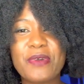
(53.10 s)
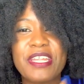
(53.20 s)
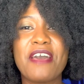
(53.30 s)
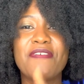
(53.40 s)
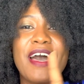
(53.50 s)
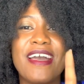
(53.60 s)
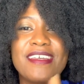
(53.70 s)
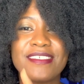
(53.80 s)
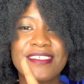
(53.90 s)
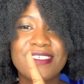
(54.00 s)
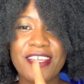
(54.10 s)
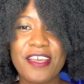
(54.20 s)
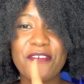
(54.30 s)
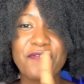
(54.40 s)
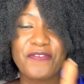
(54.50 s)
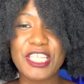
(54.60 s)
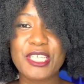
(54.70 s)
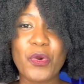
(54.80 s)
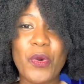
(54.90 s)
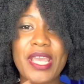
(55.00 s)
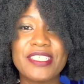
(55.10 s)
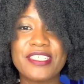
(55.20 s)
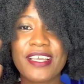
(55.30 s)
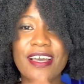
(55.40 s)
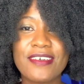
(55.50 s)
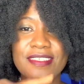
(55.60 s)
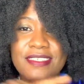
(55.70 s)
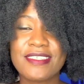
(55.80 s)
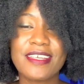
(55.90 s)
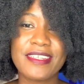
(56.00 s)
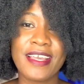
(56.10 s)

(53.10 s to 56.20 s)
whenever I share a video, and check out Zee's Study